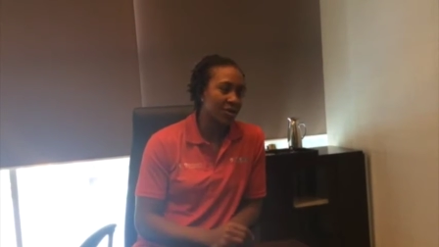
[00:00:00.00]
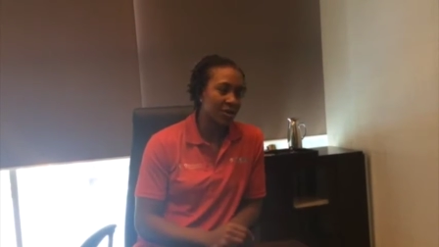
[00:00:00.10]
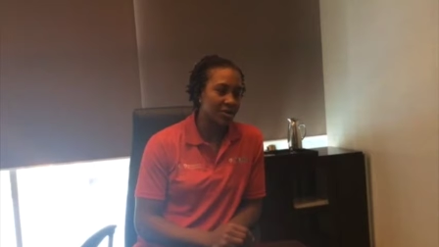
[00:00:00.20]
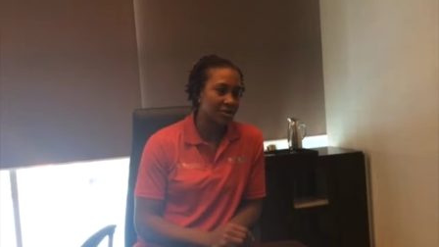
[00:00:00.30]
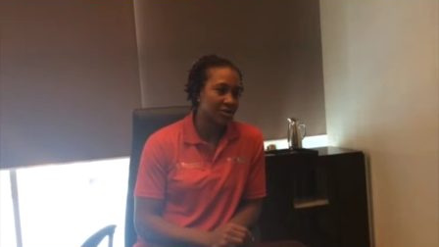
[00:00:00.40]
You
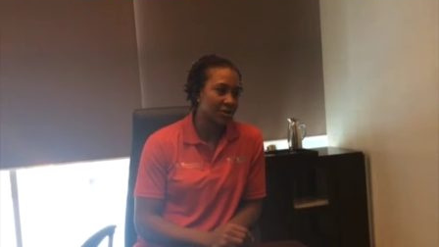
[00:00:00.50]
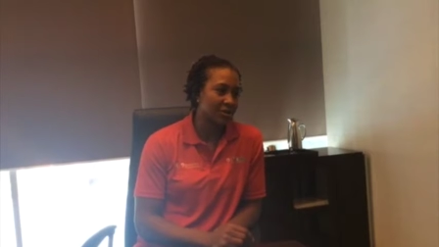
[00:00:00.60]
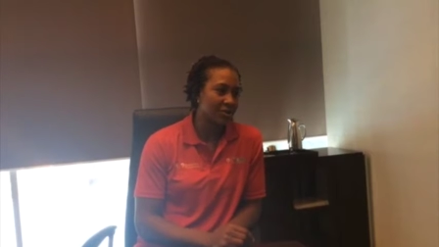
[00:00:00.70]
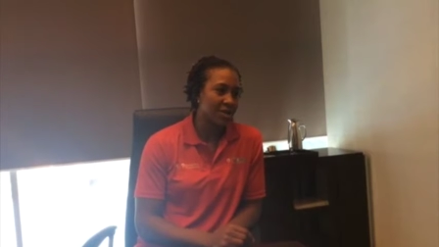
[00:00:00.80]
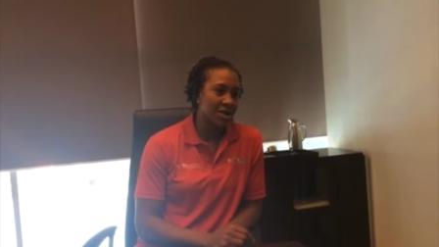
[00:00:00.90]
know,
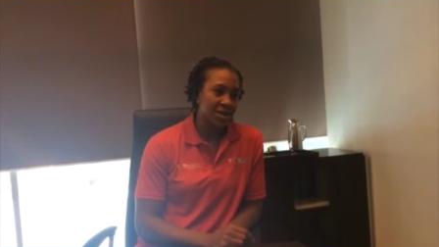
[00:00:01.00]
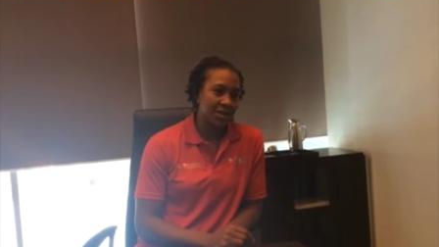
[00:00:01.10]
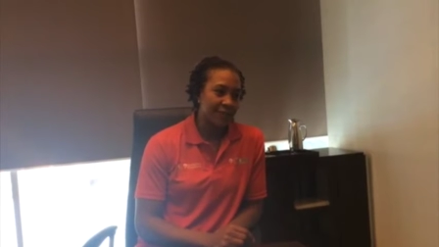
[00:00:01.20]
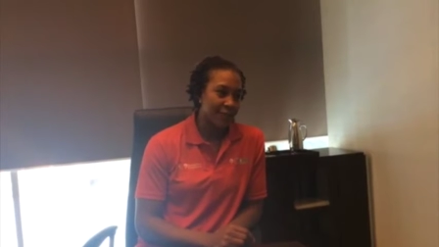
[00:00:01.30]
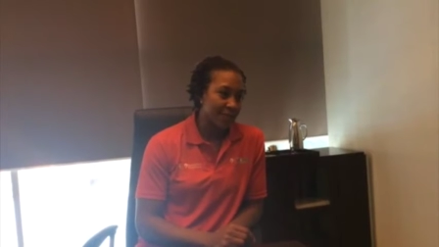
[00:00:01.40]
so
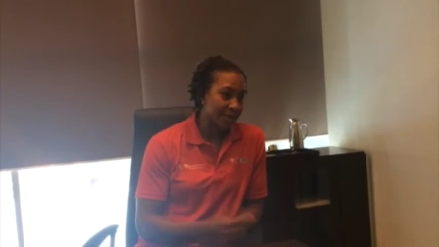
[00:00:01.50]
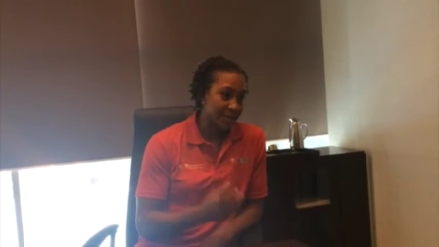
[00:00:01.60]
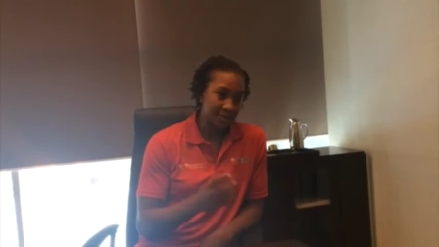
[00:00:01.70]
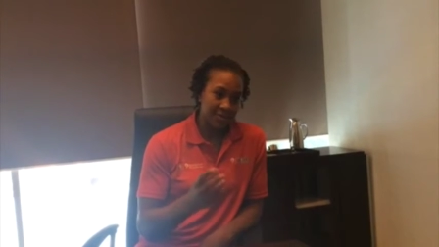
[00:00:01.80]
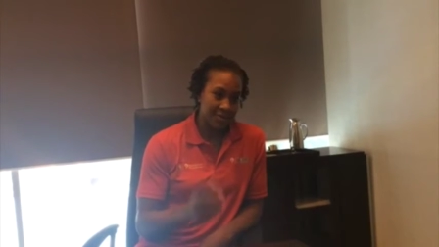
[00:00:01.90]
for
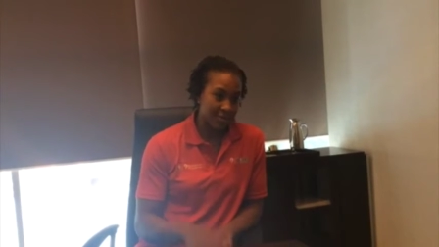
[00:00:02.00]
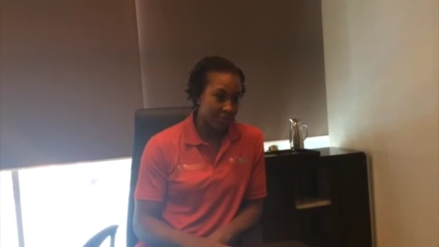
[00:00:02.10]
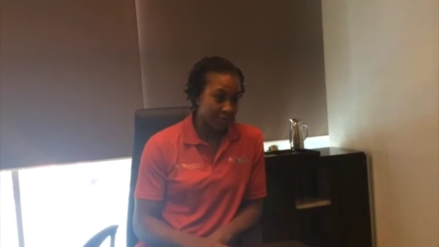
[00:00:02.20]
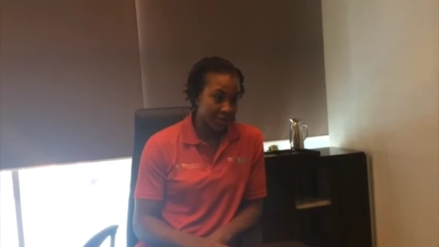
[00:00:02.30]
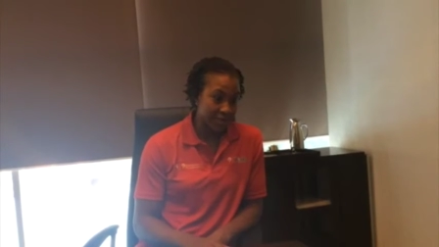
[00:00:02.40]
me, you know,
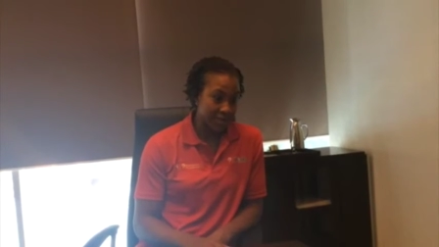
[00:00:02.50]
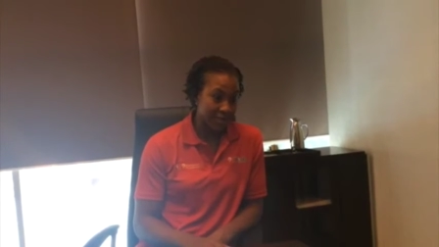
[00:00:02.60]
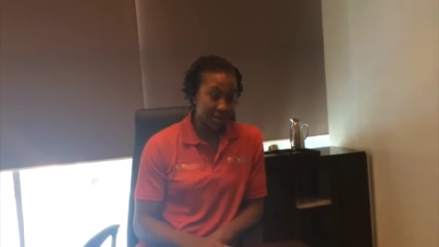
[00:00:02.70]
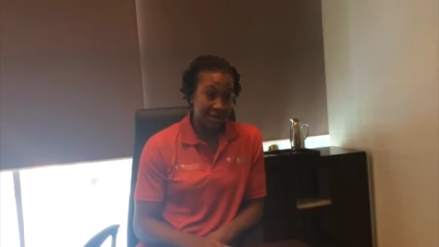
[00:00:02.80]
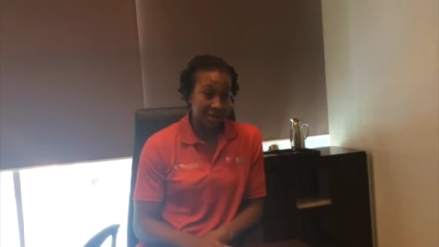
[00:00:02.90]
really like